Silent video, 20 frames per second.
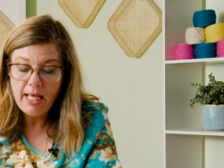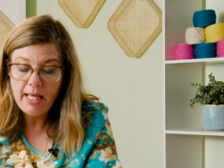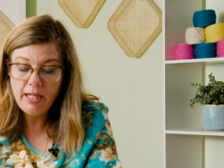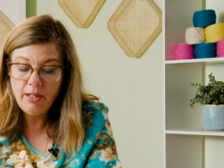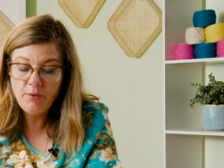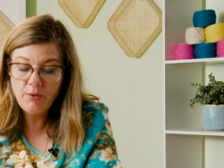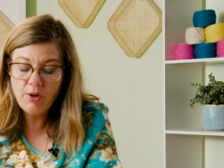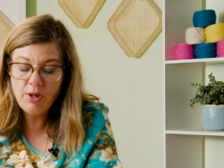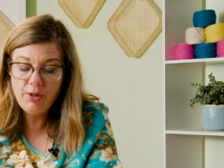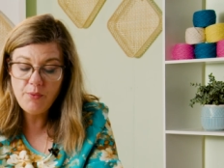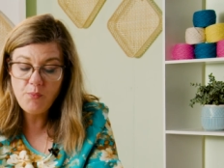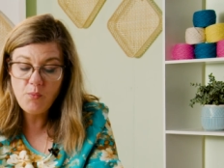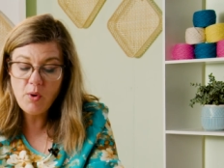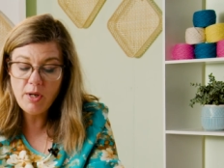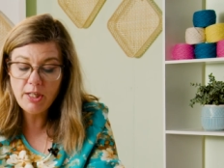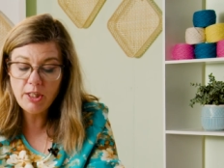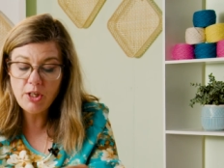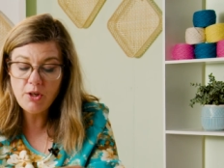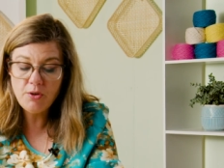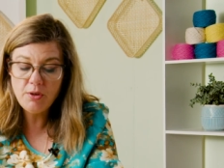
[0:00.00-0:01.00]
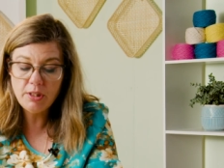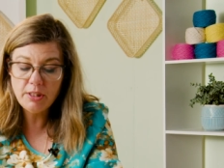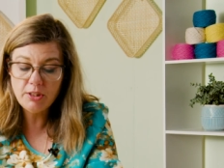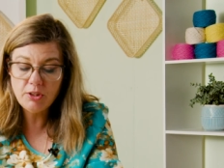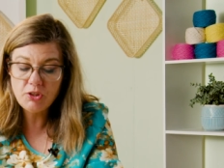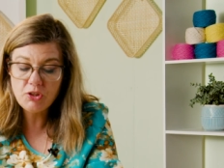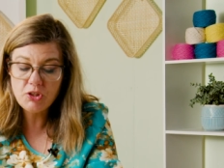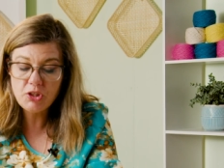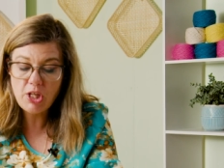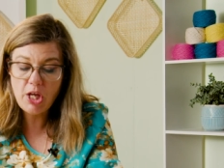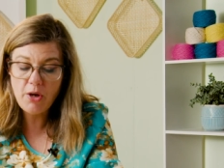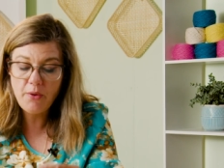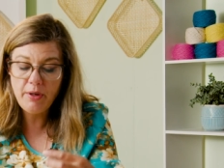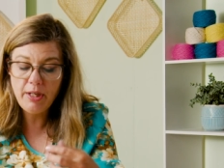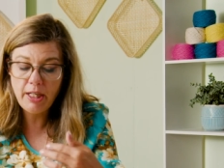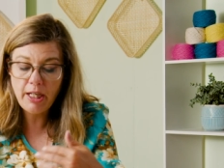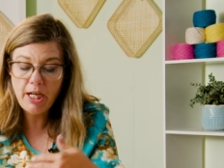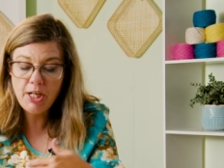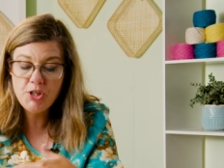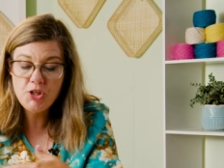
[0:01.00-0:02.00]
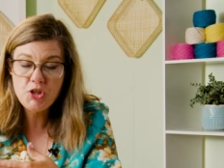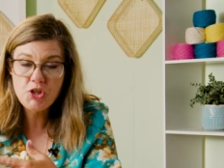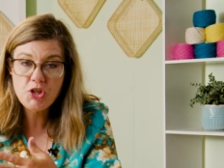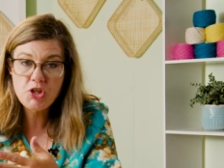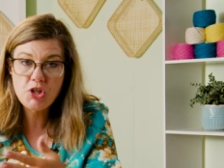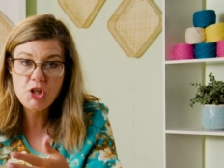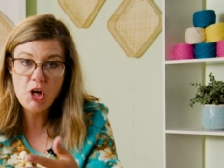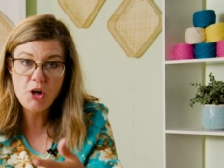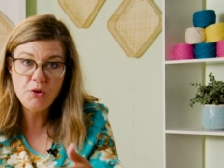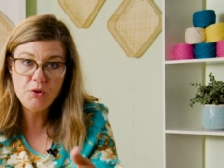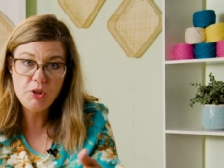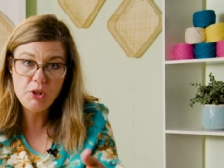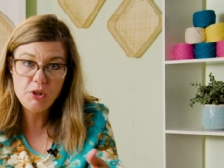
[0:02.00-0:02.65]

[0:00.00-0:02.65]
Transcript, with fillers: and I want to go a little slow and kind of show